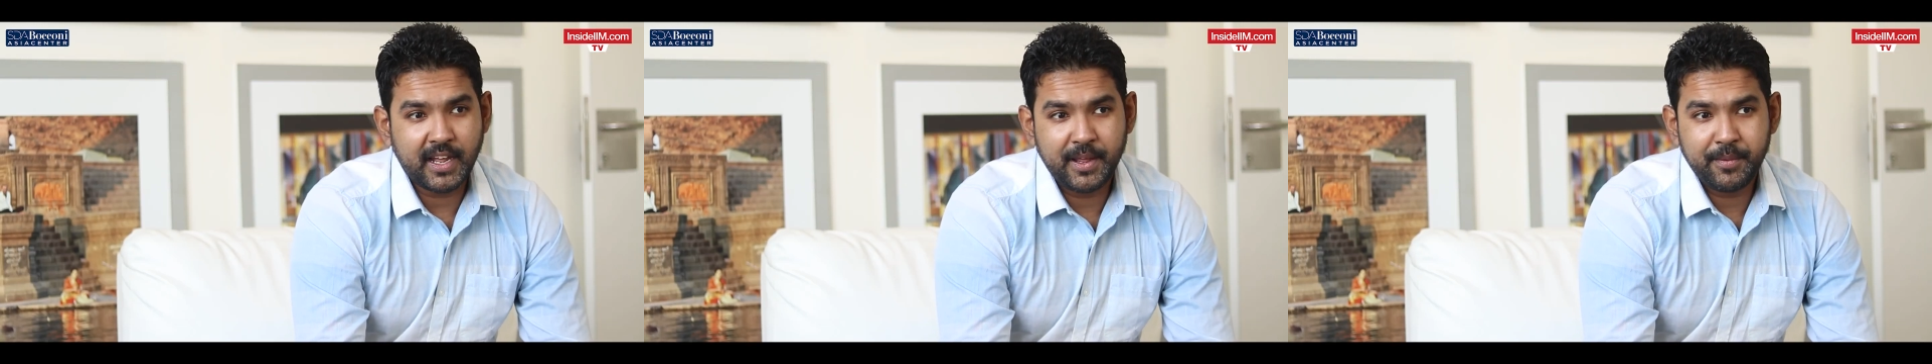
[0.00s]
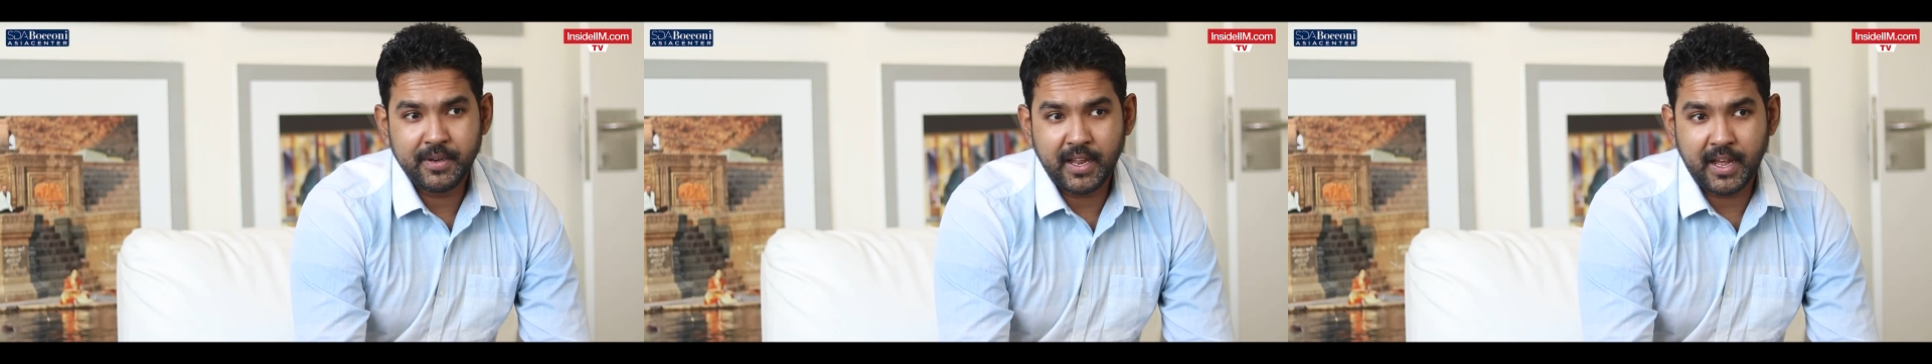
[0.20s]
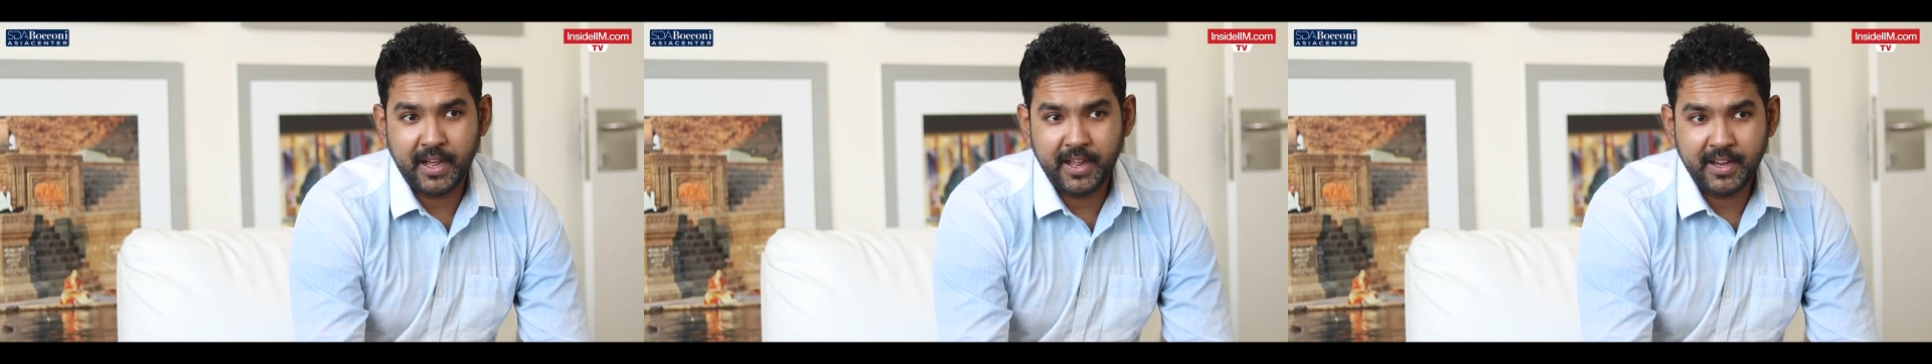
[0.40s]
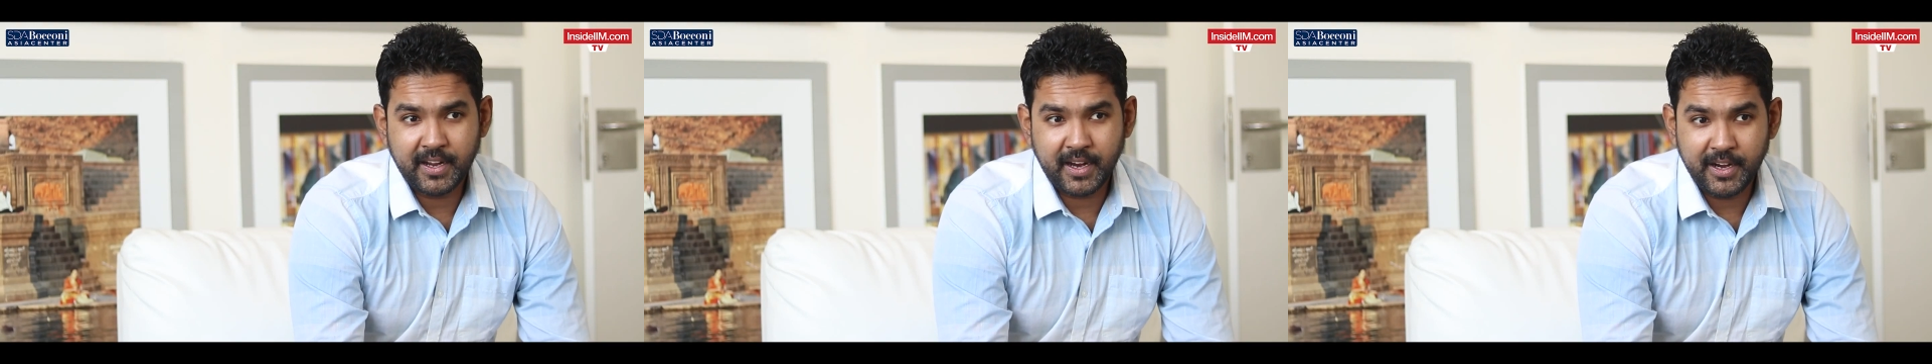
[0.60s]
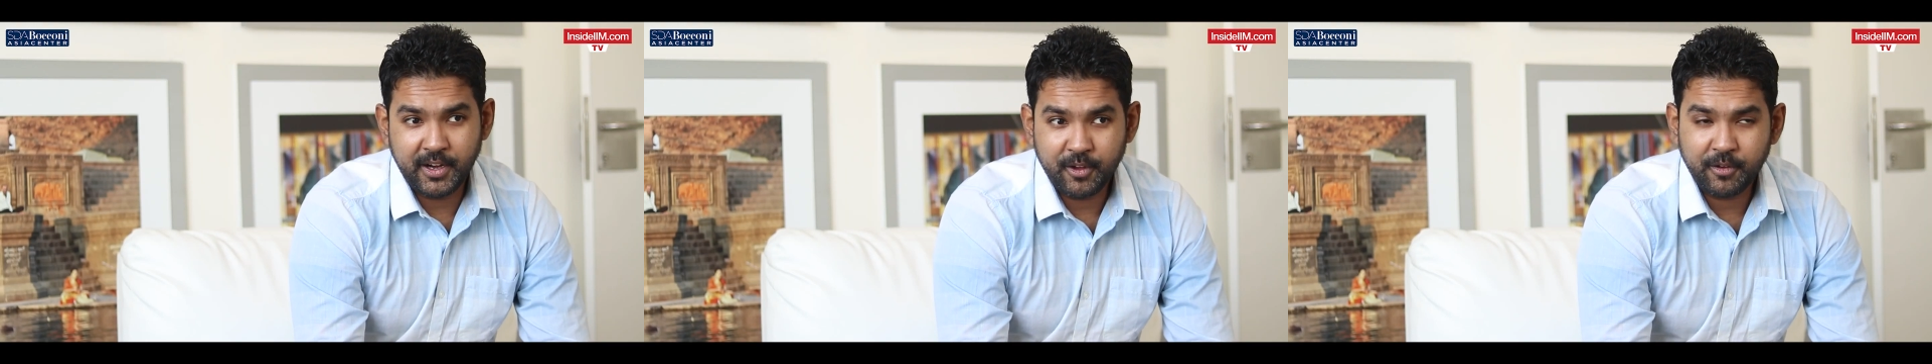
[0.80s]
I mean, I
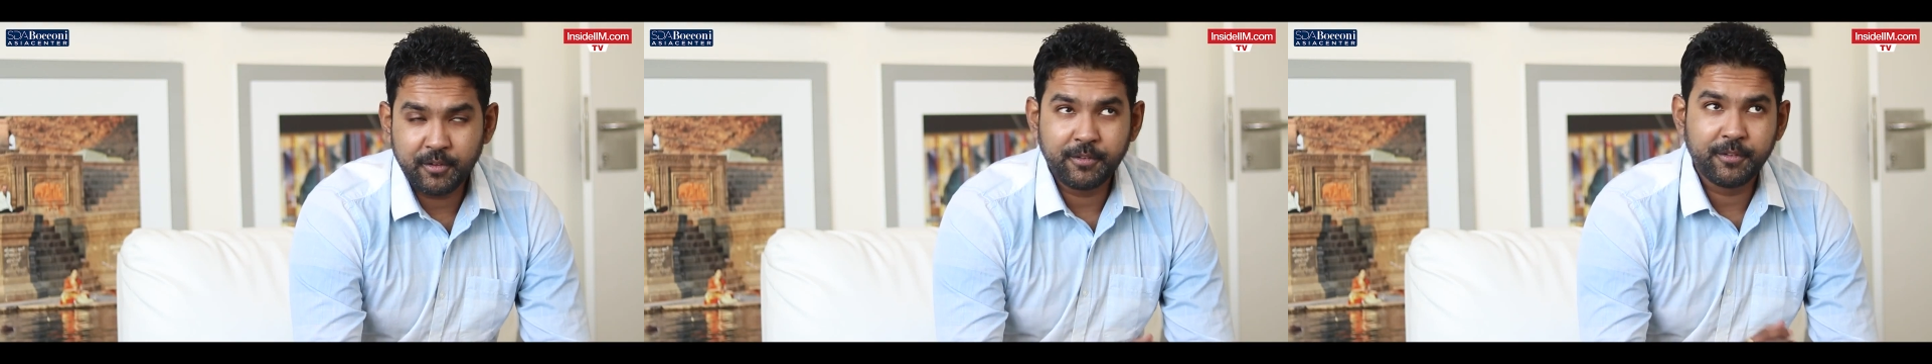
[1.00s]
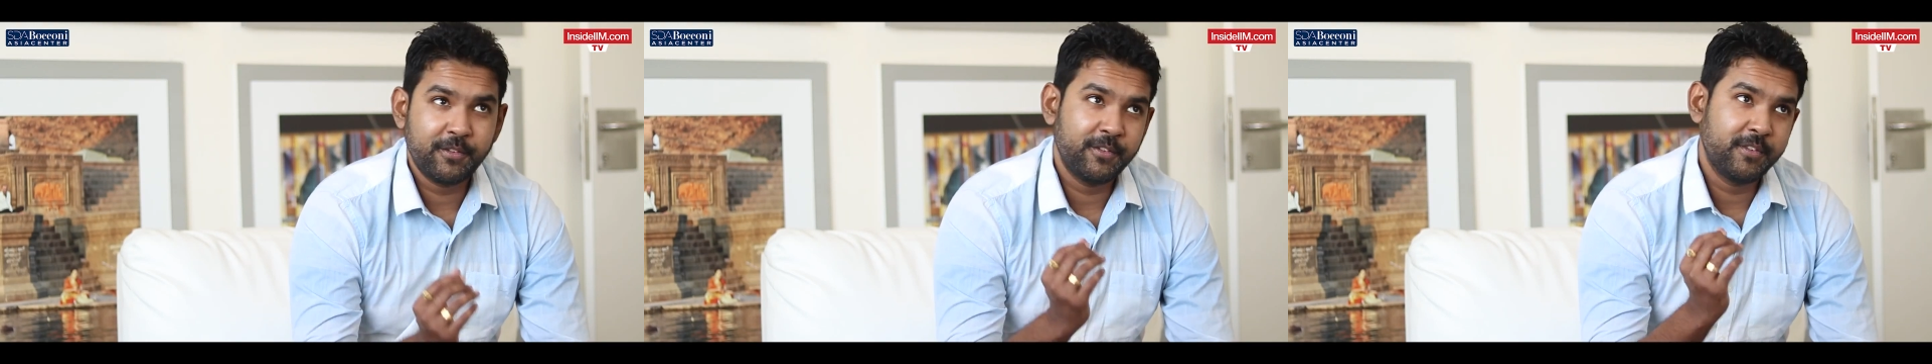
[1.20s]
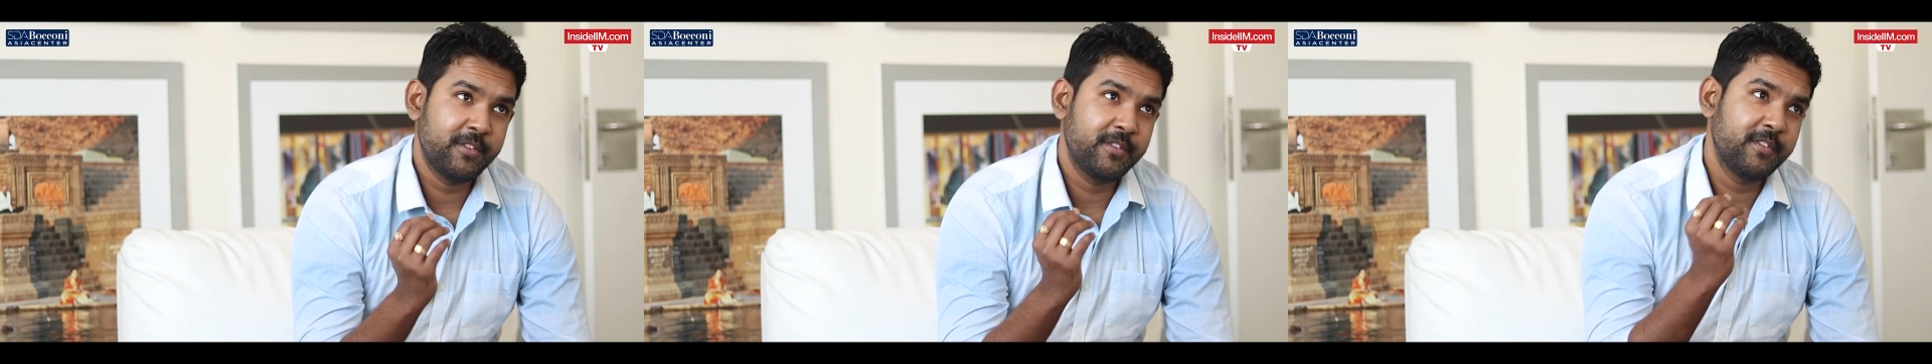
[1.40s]
kind of